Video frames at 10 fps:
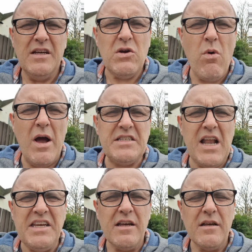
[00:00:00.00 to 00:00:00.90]
always
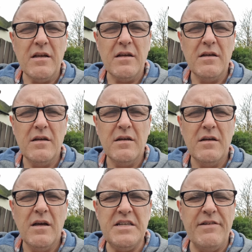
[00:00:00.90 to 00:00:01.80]
late.
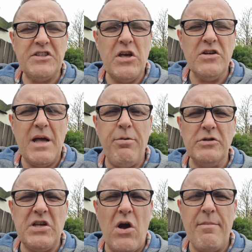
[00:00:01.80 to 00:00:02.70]
He never turns up
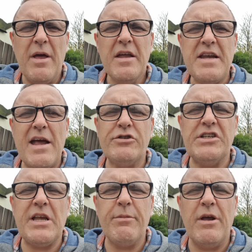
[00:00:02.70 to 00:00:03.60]
on time. Now he's
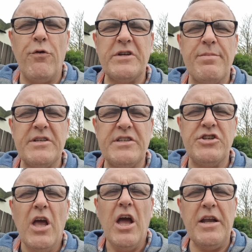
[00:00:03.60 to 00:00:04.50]
just sent me a voice message
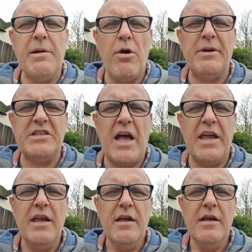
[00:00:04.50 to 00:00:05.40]
and it'll probably
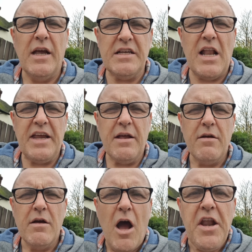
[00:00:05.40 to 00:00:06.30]
say he's late.
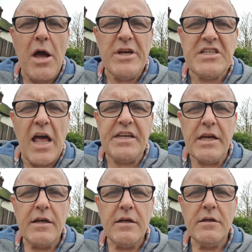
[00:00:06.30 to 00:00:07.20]
I know he's late.
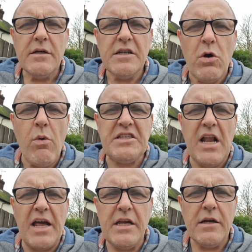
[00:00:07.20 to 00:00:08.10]
He's always
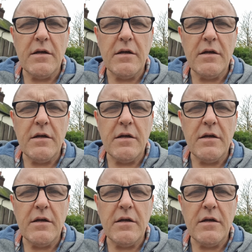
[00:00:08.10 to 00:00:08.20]
late.